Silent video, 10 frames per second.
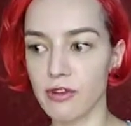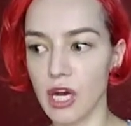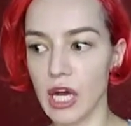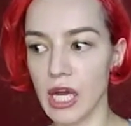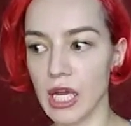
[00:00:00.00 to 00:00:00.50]

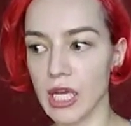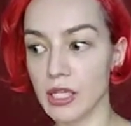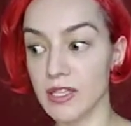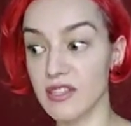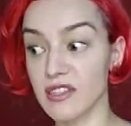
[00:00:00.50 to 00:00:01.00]
I
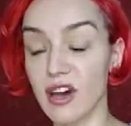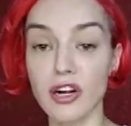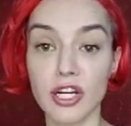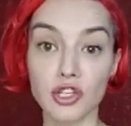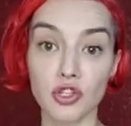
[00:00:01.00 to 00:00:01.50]

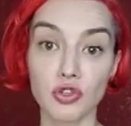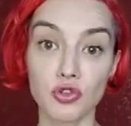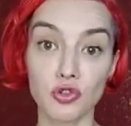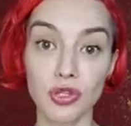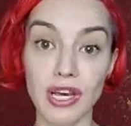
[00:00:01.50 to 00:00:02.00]
started to
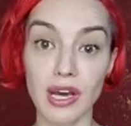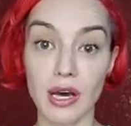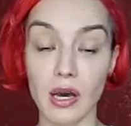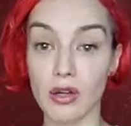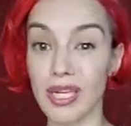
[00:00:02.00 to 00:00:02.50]
do
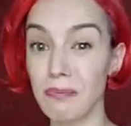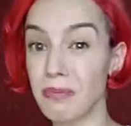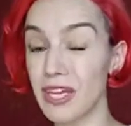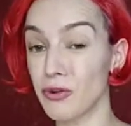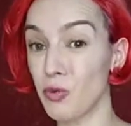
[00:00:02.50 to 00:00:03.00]
the
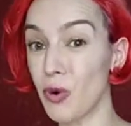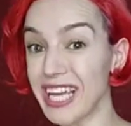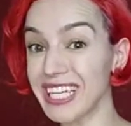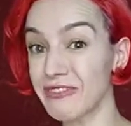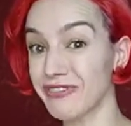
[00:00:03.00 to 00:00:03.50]
Olympic
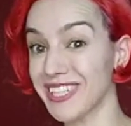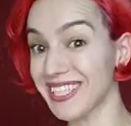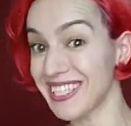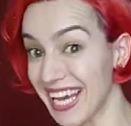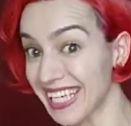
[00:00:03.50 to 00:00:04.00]

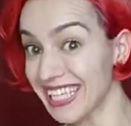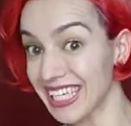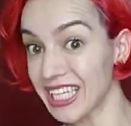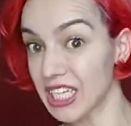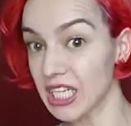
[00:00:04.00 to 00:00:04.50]
weightlifting
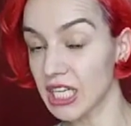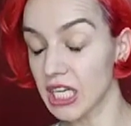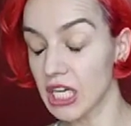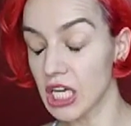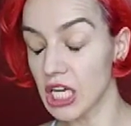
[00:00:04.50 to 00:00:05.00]
technique.
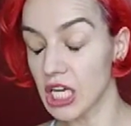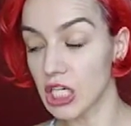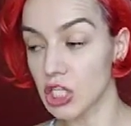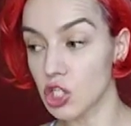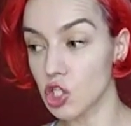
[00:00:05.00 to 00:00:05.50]

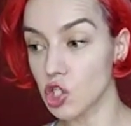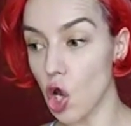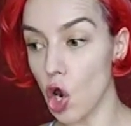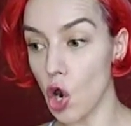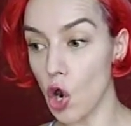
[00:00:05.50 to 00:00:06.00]

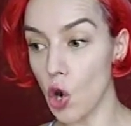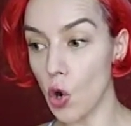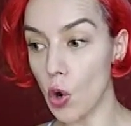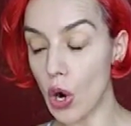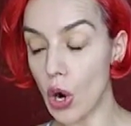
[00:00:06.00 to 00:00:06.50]

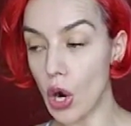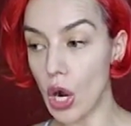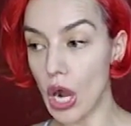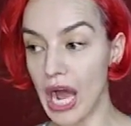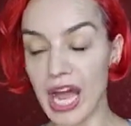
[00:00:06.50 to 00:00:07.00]
So
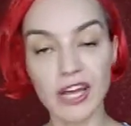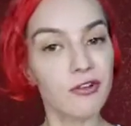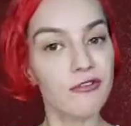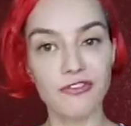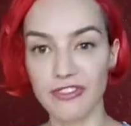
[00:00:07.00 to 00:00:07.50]
I
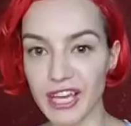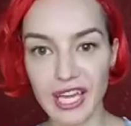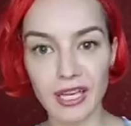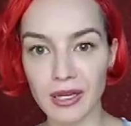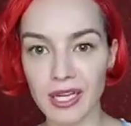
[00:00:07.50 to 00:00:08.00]
don't
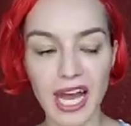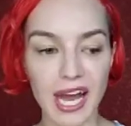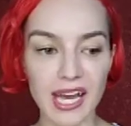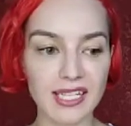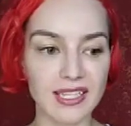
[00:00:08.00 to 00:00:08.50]
think
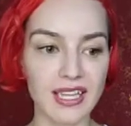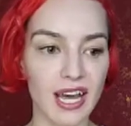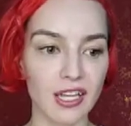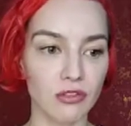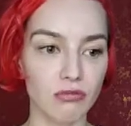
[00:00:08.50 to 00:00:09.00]
guys
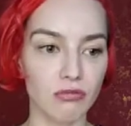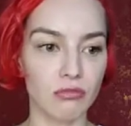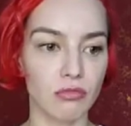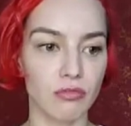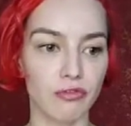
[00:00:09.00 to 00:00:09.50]
that
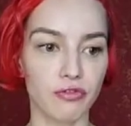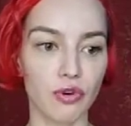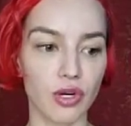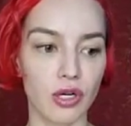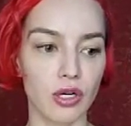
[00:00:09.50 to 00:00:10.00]

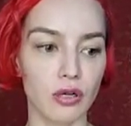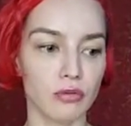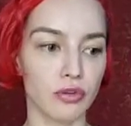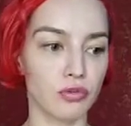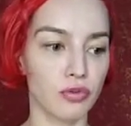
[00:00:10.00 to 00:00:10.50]

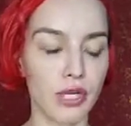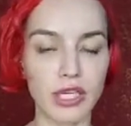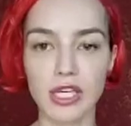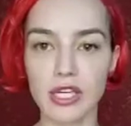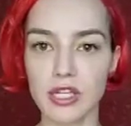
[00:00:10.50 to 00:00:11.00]
for
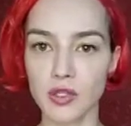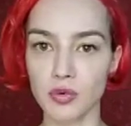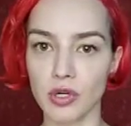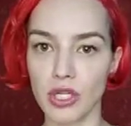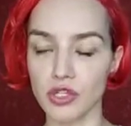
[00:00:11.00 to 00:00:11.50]
20 years
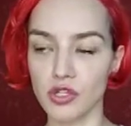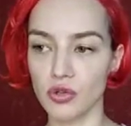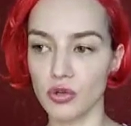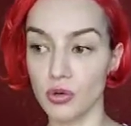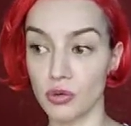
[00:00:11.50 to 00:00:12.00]
were
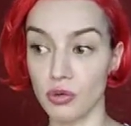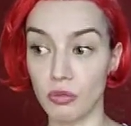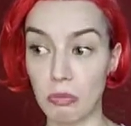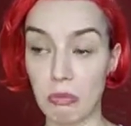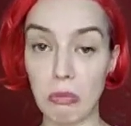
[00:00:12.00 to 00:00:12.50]

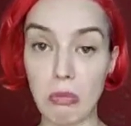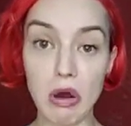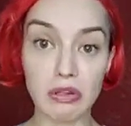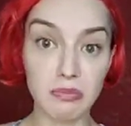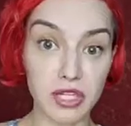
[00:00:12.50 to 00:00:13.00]
into
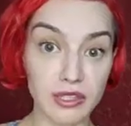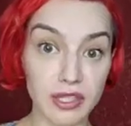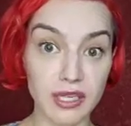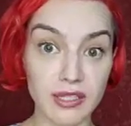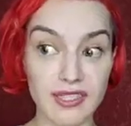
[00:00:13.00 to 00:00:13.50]

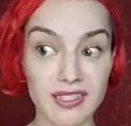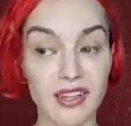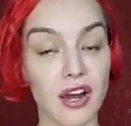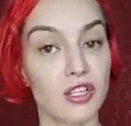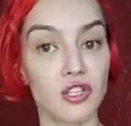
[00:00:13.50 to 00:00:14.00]
bodybuilding
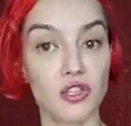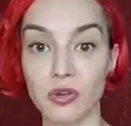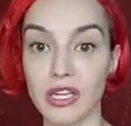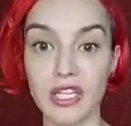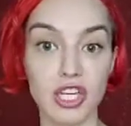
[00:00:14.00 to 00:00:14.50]
starts to
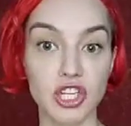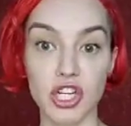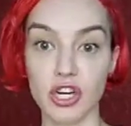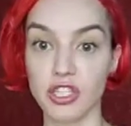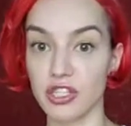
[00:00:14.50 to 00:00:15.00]
clean and
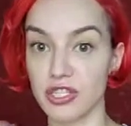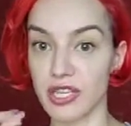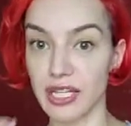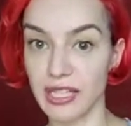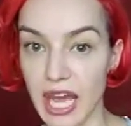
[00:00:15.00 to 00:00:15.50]
jerk just
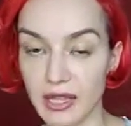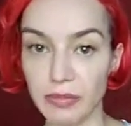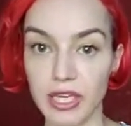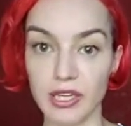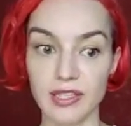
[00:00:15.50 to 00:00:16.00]
like
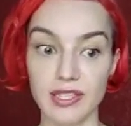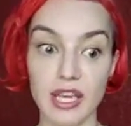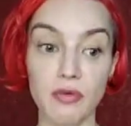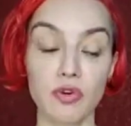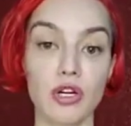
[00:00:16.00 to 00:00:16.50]
that, because
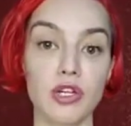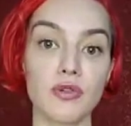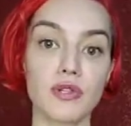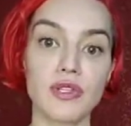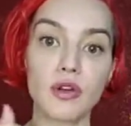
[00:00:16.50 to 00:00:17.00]
they were
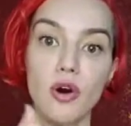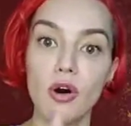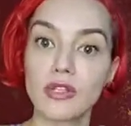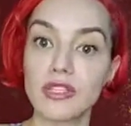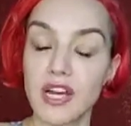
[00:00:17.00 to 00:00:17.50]
using
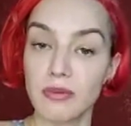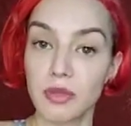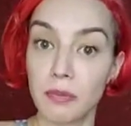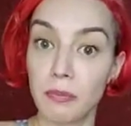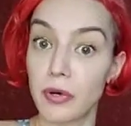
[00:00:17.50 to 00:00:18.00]
all the
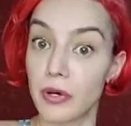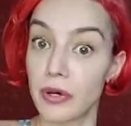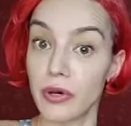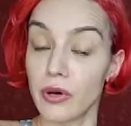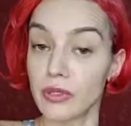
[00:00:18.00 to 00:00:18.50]
time
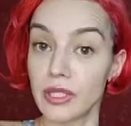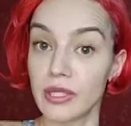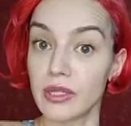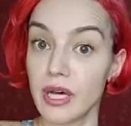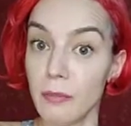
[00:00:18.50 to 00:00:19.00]
only
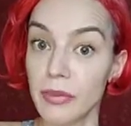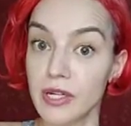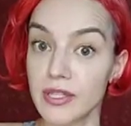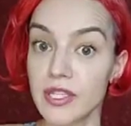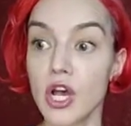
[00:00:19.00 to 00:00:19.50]
the
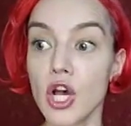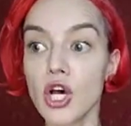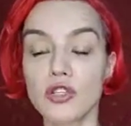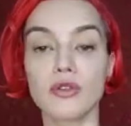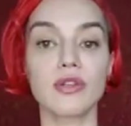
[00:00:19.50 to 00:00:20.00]
dumbbells.
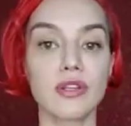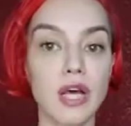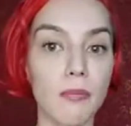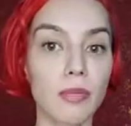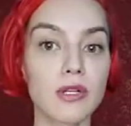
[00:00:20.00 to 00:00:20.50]
So the
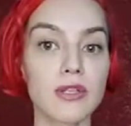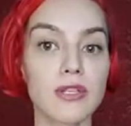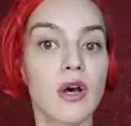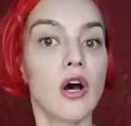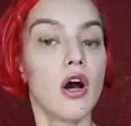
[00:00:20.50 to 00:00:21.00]

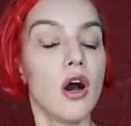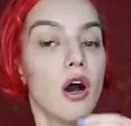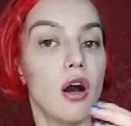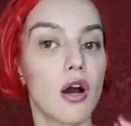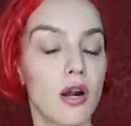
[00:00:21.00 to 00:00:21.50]
dumbbells
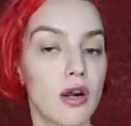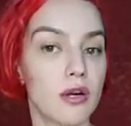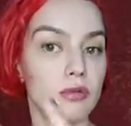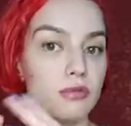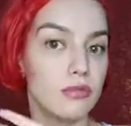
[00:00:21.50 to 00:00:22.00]

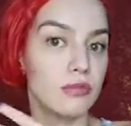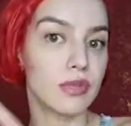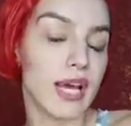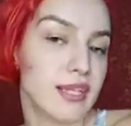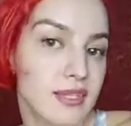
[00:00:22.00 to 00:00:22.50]
are
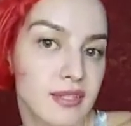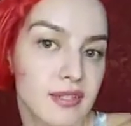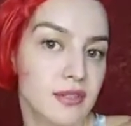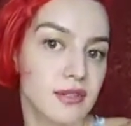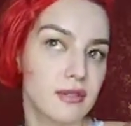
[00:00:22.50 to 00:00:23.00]

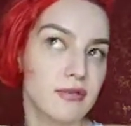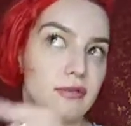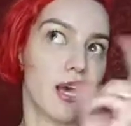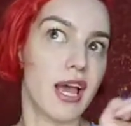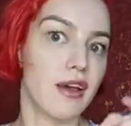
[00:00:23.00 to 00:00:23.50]
less
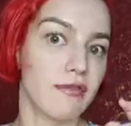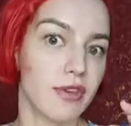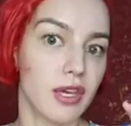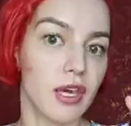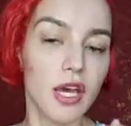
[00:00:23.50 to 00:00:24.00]

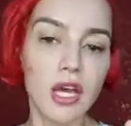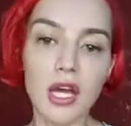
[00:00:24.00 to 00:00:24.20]
heavy.